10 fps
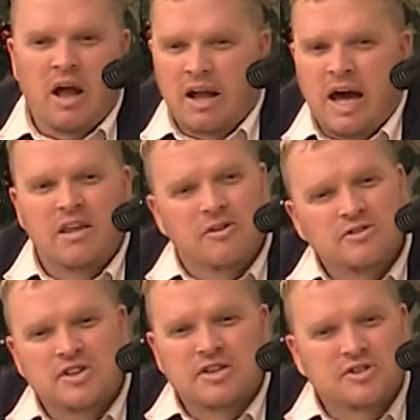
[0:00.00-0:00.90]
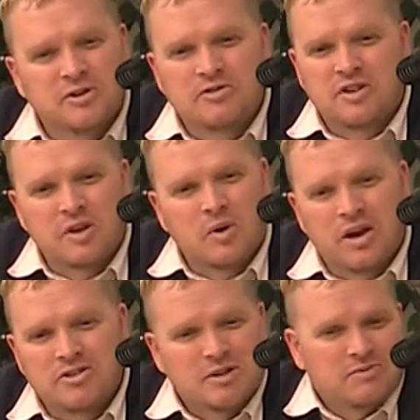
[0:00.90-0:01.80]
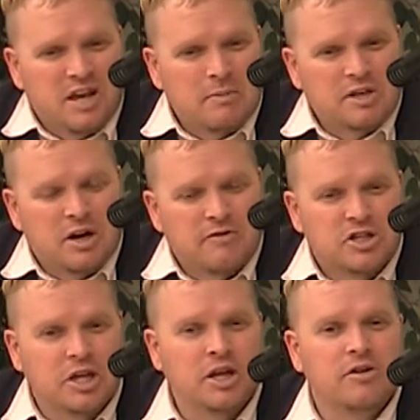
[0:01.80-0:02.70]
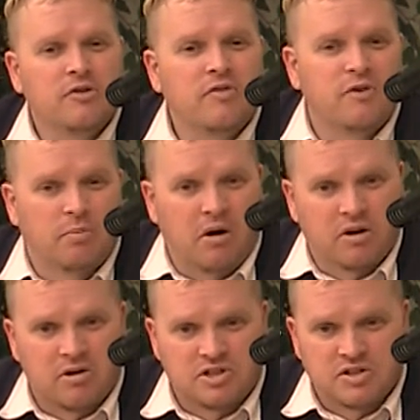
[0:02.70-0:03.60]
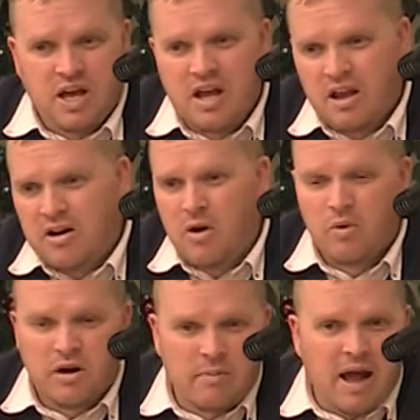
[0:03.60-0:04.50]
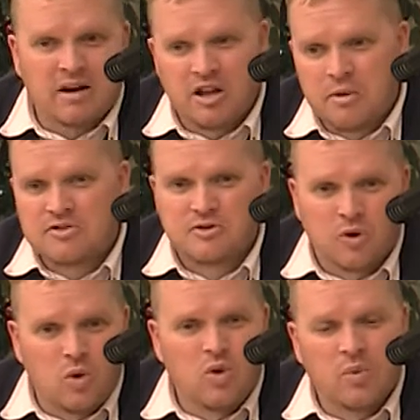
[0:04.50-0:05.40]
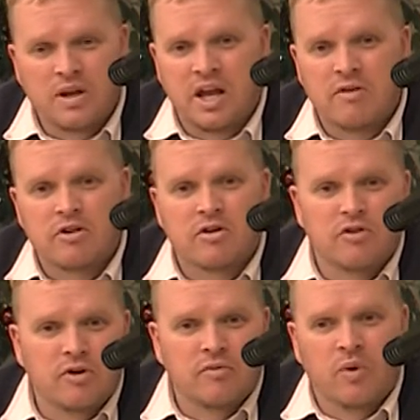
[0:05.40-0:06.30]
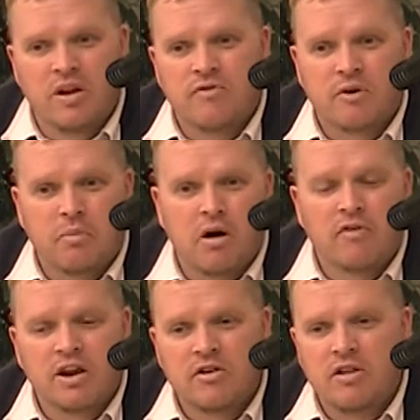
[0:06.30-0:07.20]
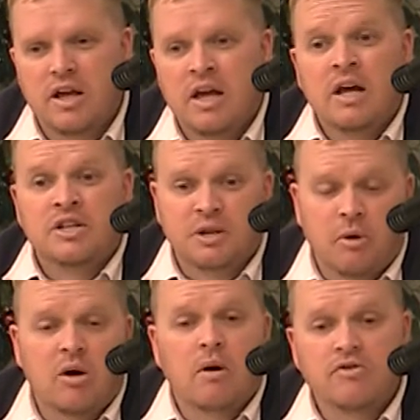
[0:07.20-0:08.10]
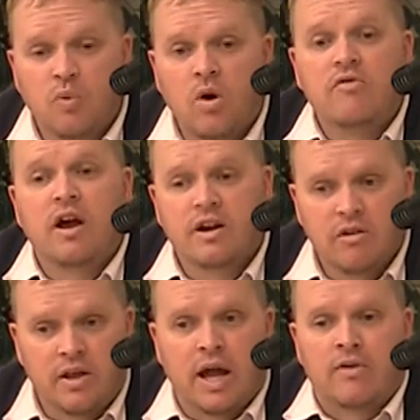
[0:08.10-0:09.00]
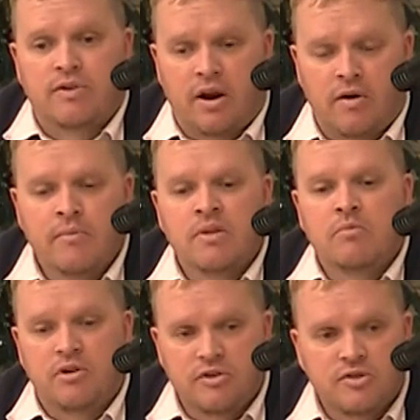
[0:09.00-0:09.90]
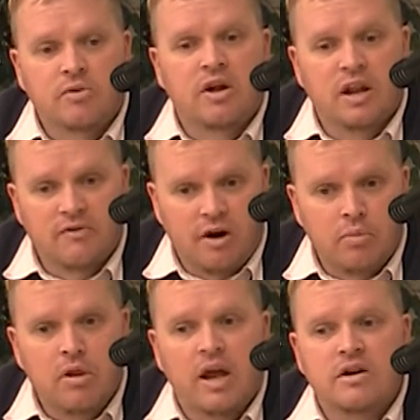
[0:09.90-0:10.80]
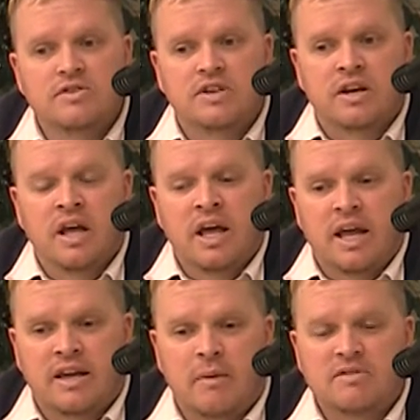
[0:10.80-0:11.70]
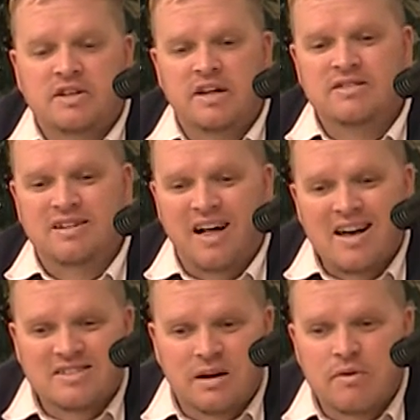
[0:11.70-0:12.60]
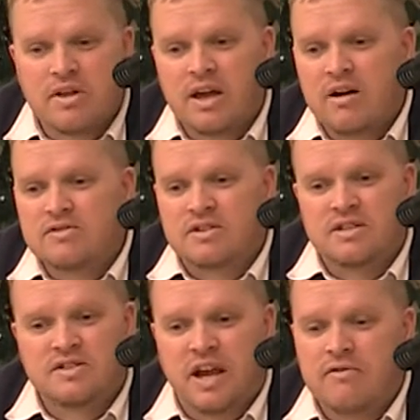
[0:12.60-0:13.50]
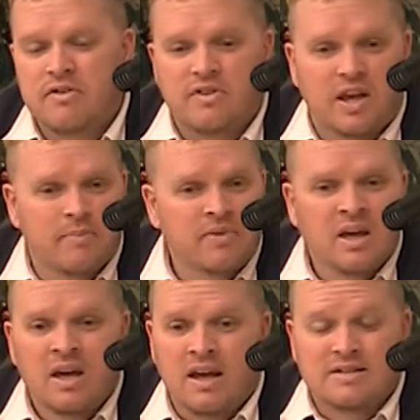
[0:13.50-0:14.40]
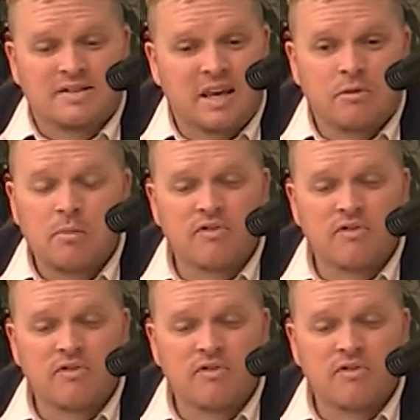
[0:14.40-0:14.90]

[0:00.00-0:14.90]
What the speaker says: kind of used the excuse that you hear sometimes out of Virginia and Duke football coaches. Hey, you know, we're an academic school, and we can't recruit and win in football regularly. Jim Harbaugh's won regularly out there, produced some good NFL players, and kept his kids in class and everything else. And this Stanford team is a team number